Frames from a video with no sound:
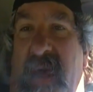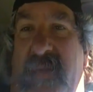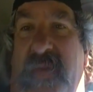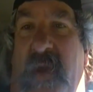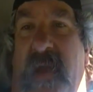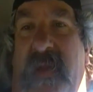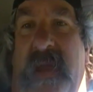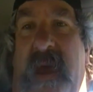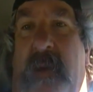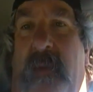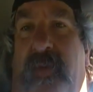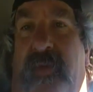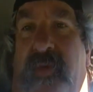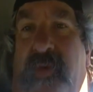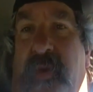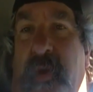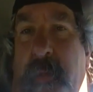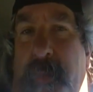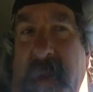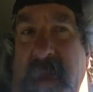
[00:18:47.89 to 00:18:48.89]
I thought that
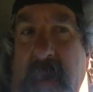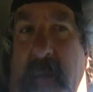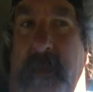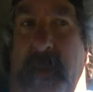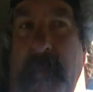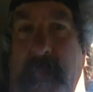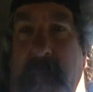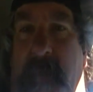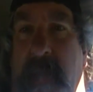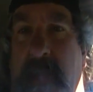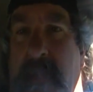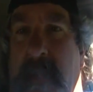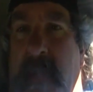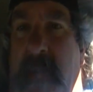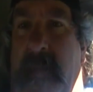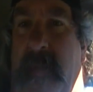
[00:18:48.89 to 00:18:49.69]
was stupid of him.